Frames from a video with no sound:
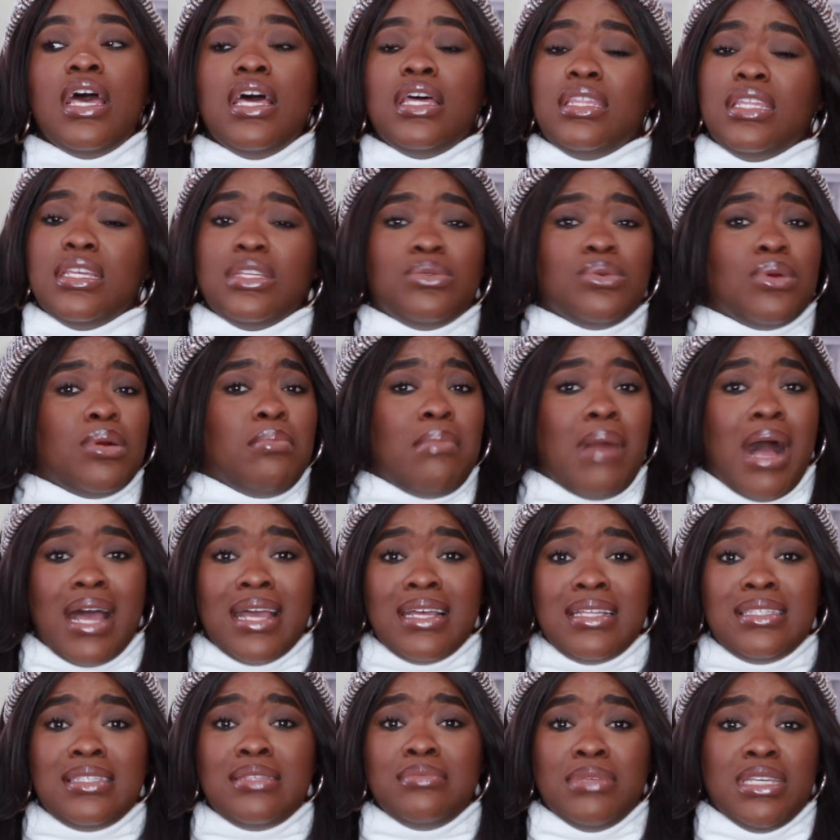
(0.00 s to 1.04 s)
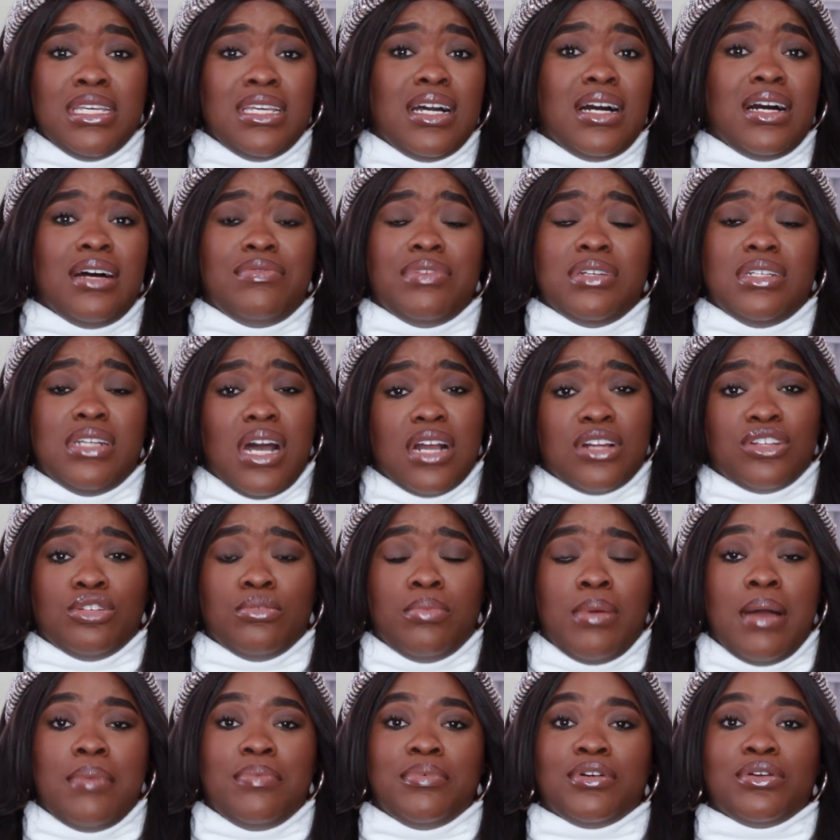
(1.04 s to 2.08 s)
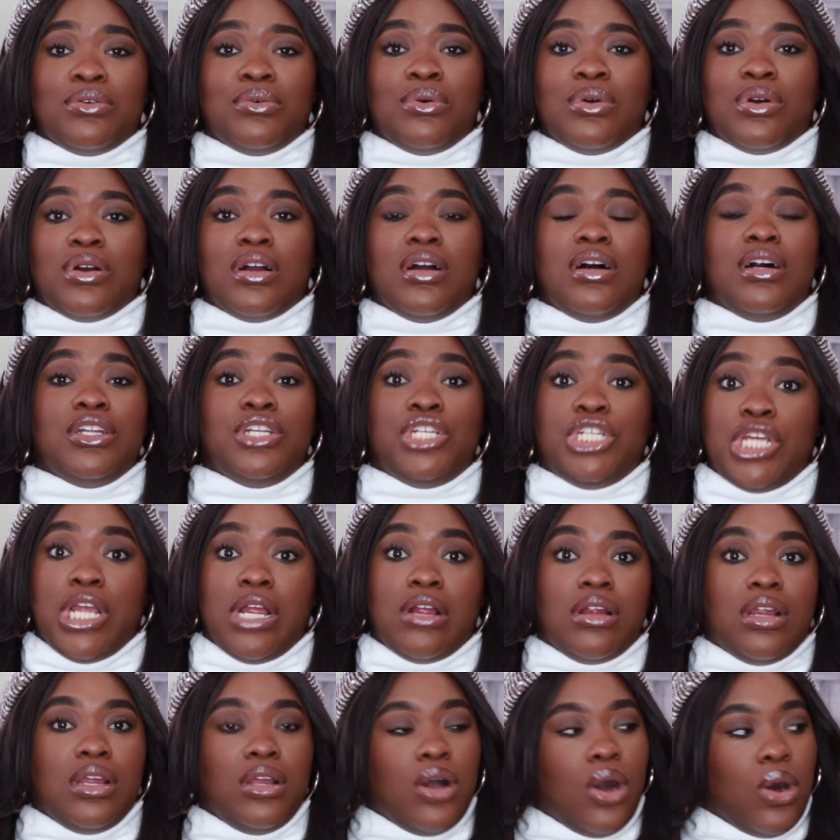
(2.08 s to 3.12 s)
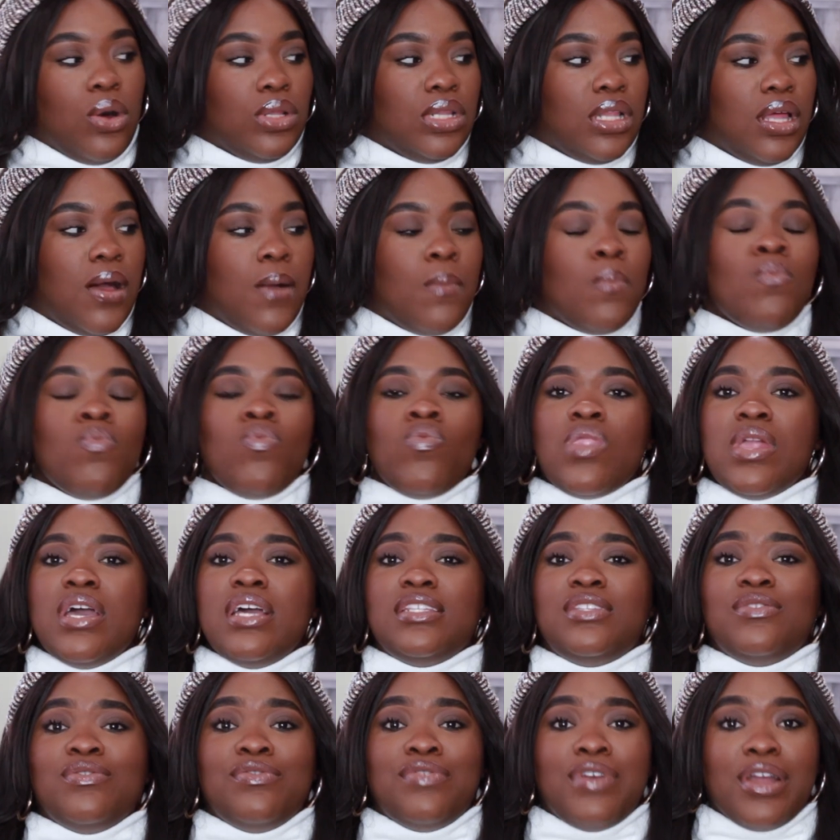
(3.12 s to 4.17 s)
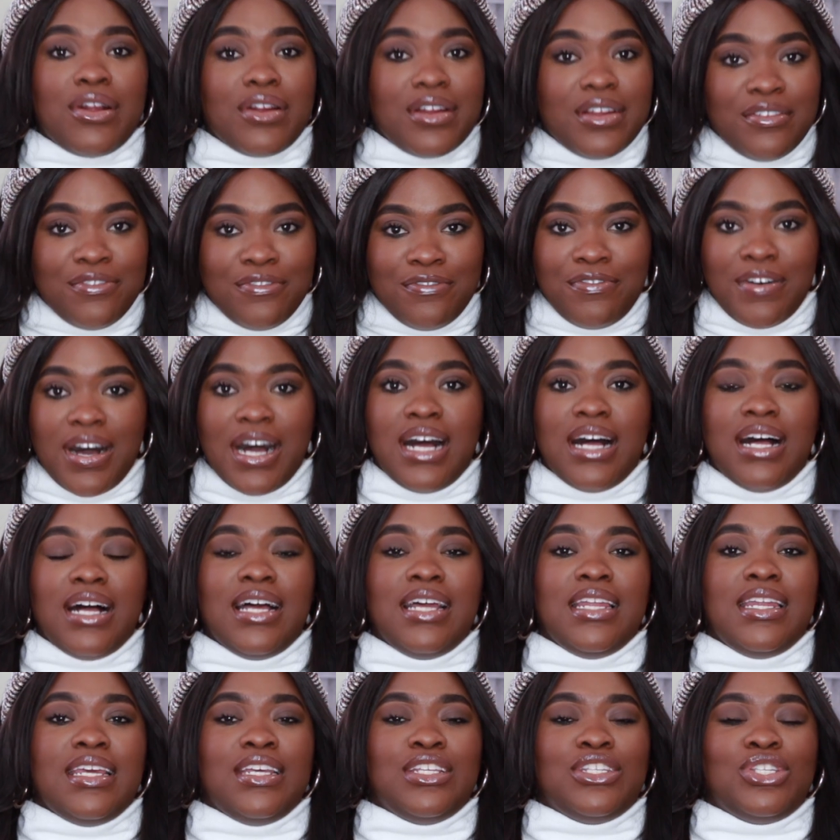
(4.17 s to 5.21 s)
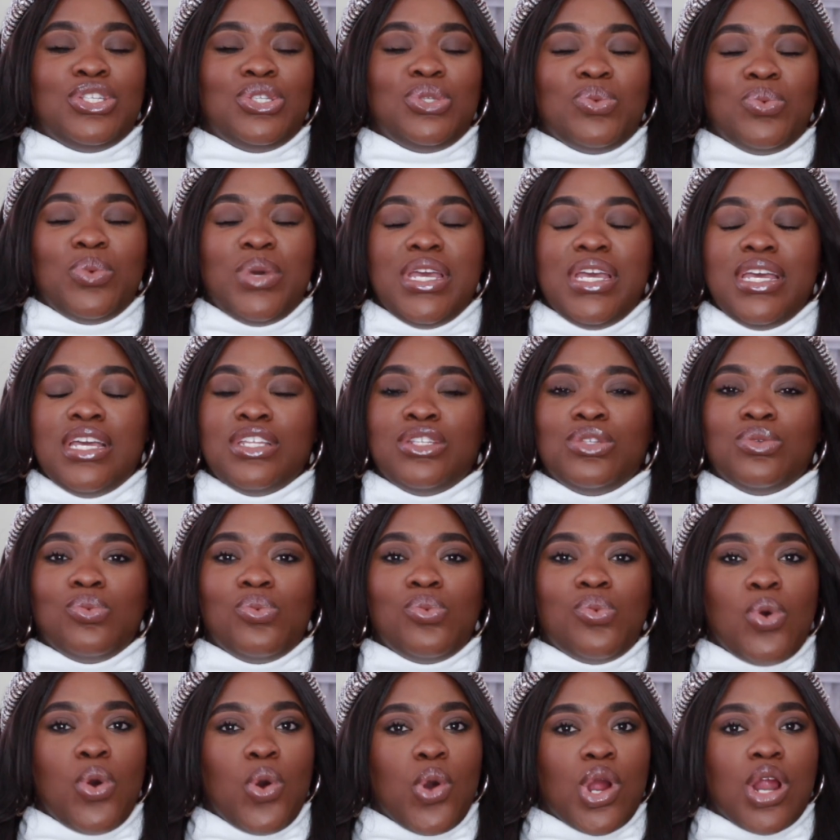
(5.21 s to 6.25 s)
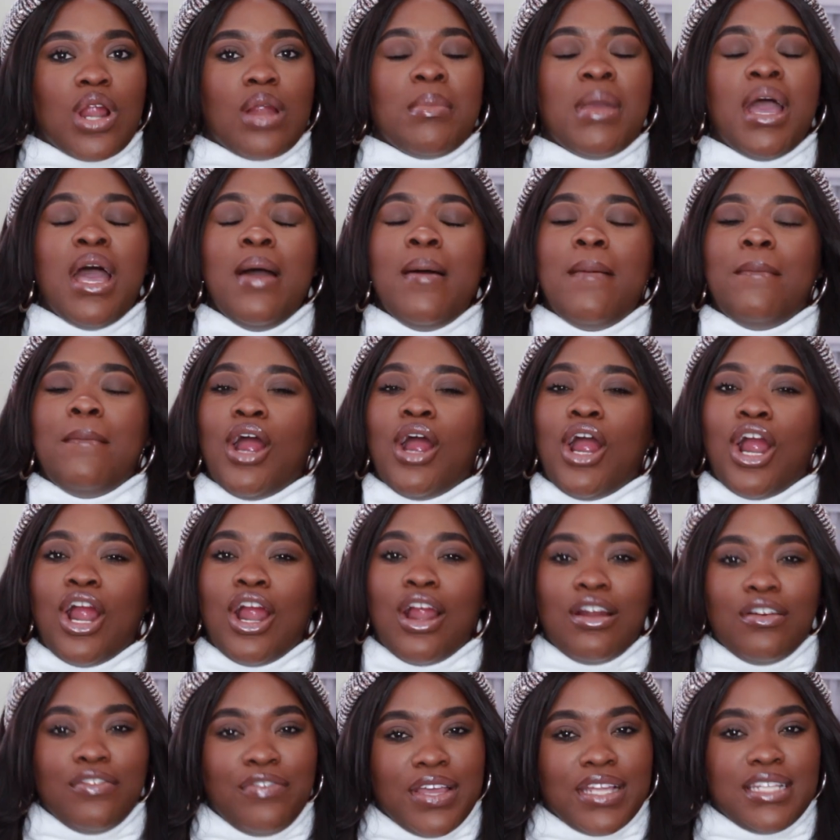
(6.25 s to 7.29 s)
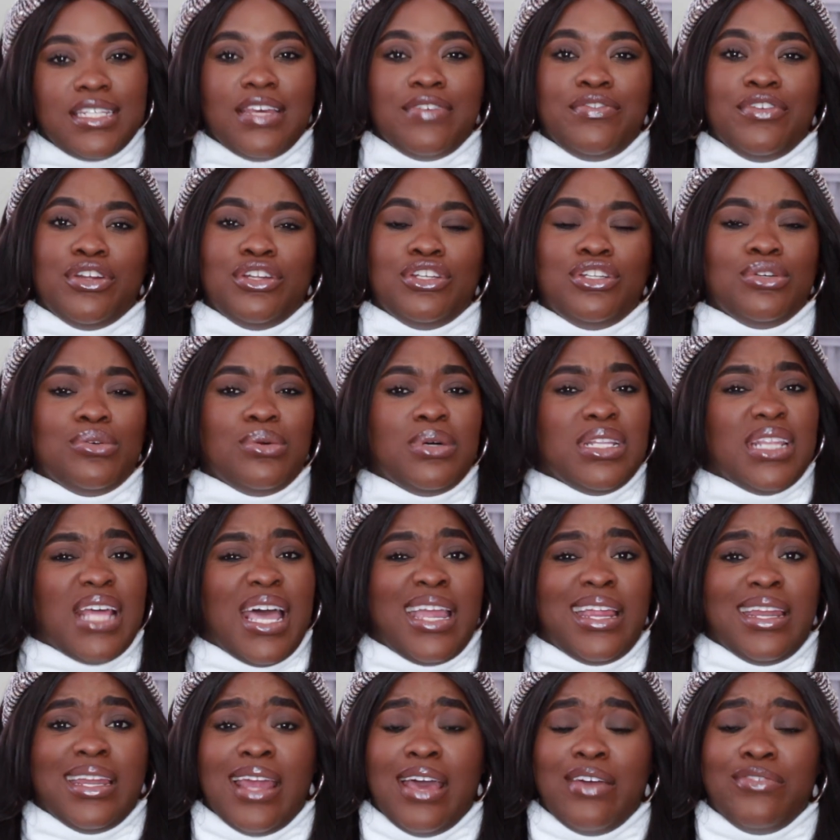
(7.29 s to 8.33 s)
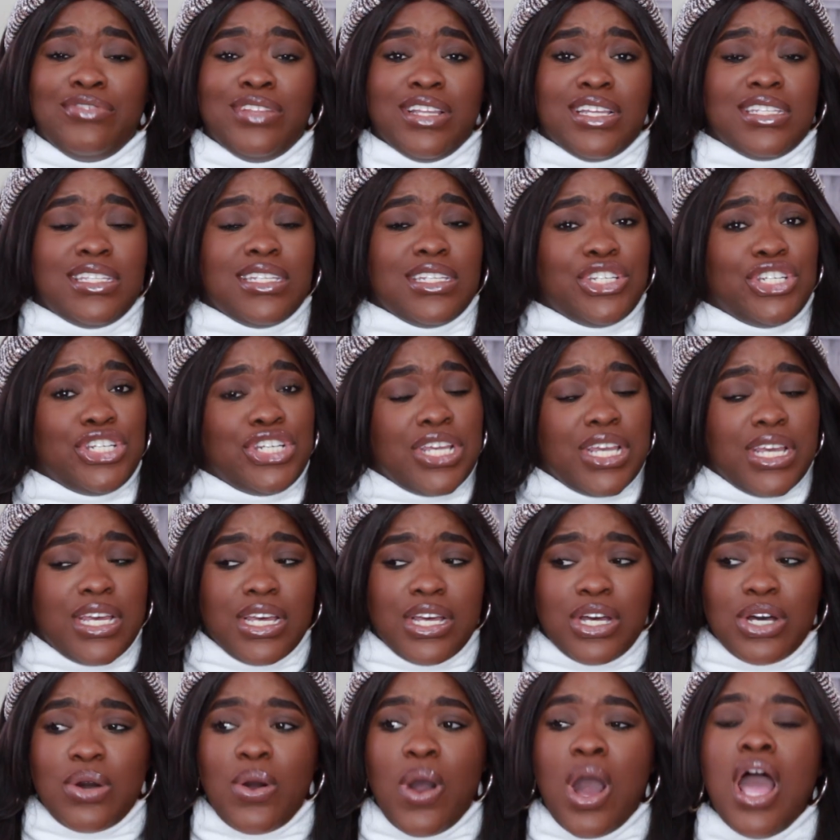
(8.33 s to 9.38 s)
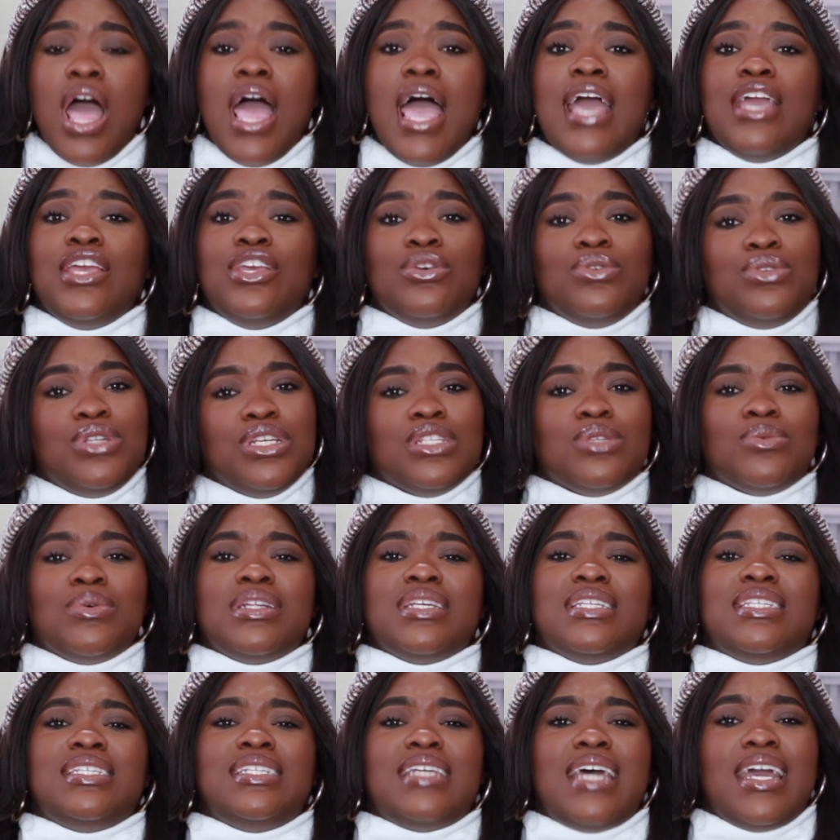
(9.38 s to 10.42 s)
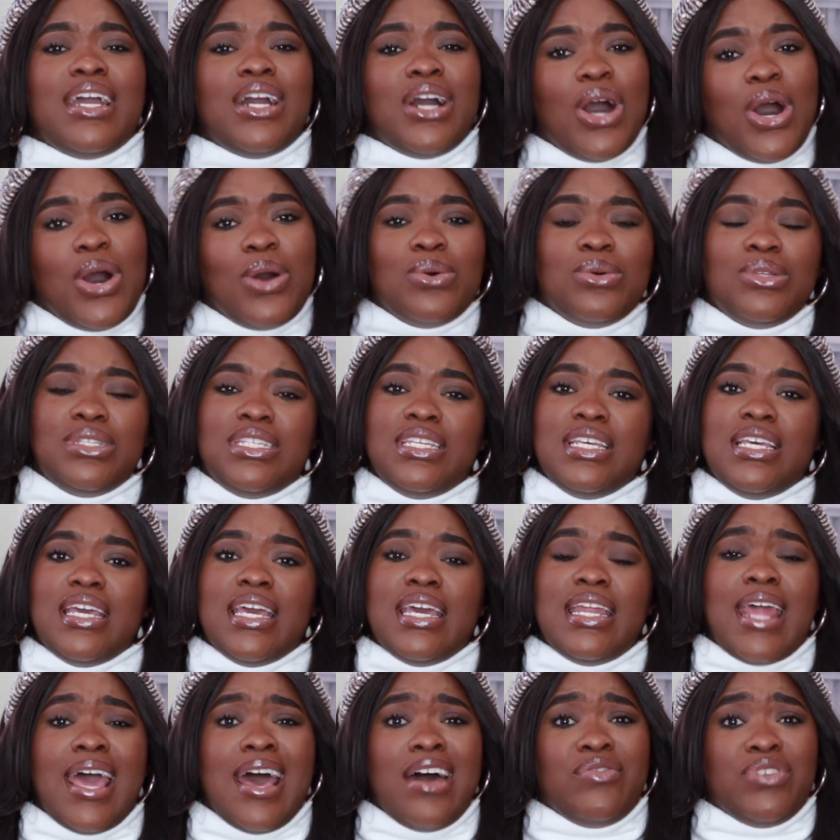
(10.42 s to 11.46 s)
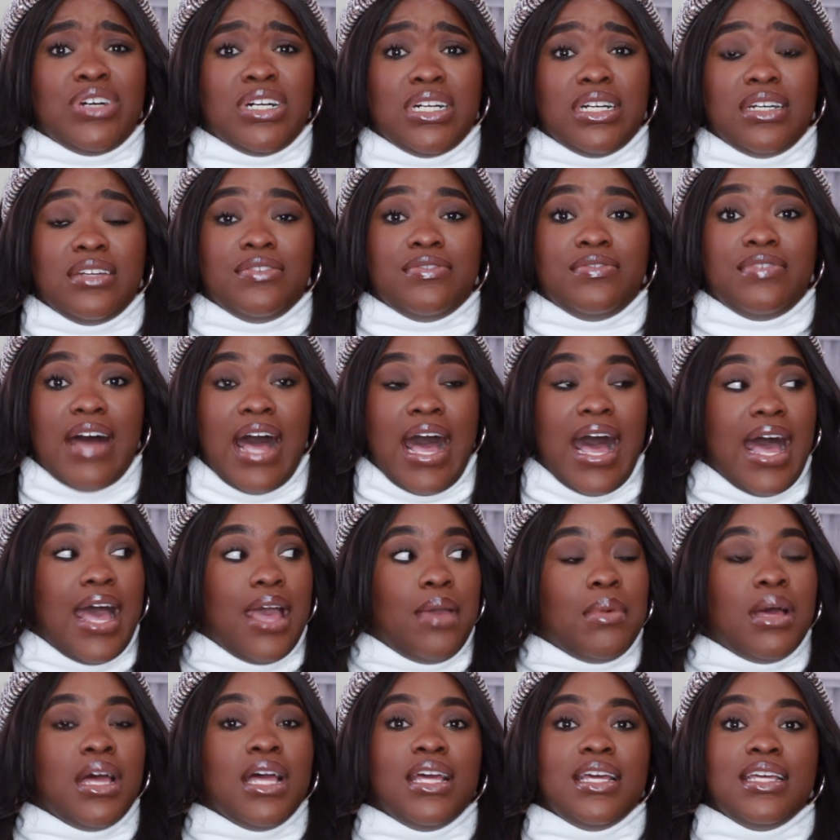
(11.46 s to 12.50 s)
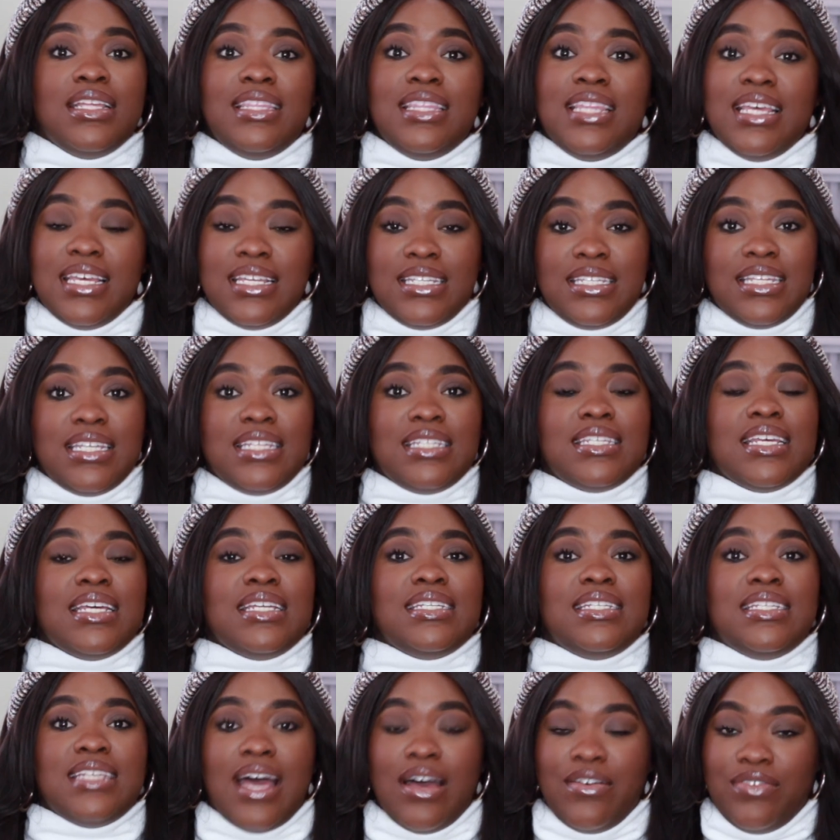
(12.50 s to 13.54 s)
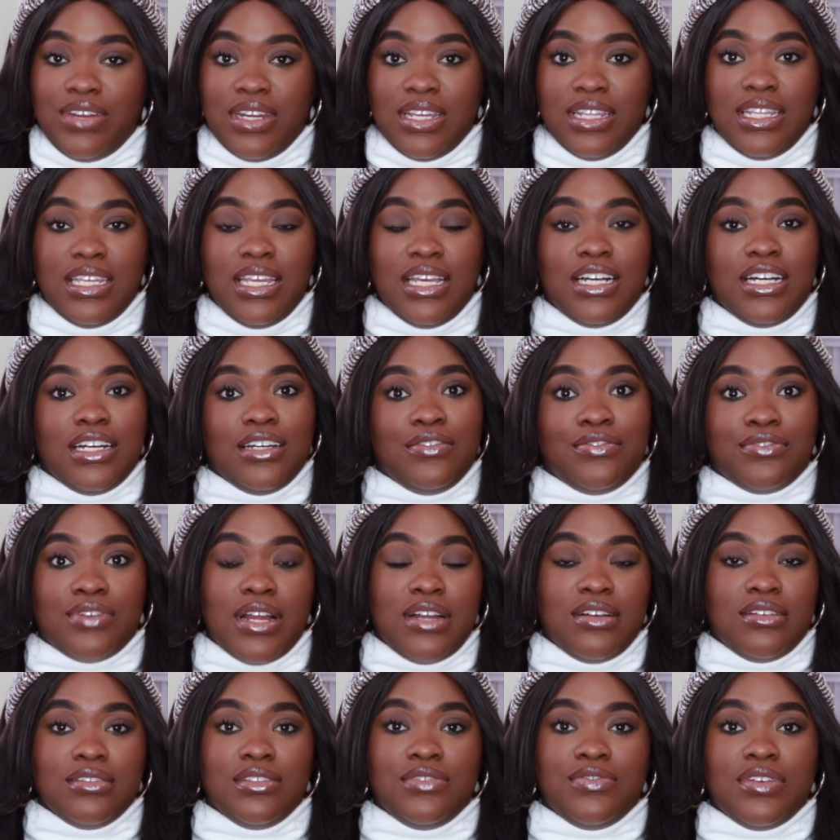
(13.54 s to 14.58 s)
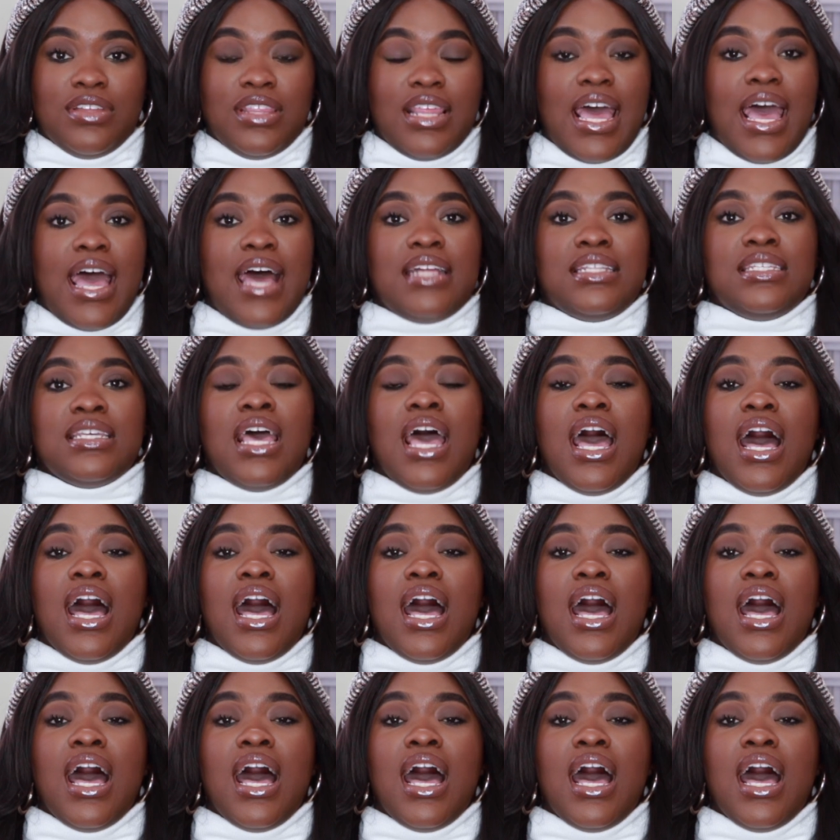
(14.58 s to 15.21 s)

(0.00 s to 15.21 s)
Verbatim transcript: This reminds me of a Doctor Pepper or a cherry cola. It's very fun, it's sweet, it's warm, perfect if you're doing like Netflix and chill and you just want to stay cozy and have a good vibe. This is definitely a good fragrance for that.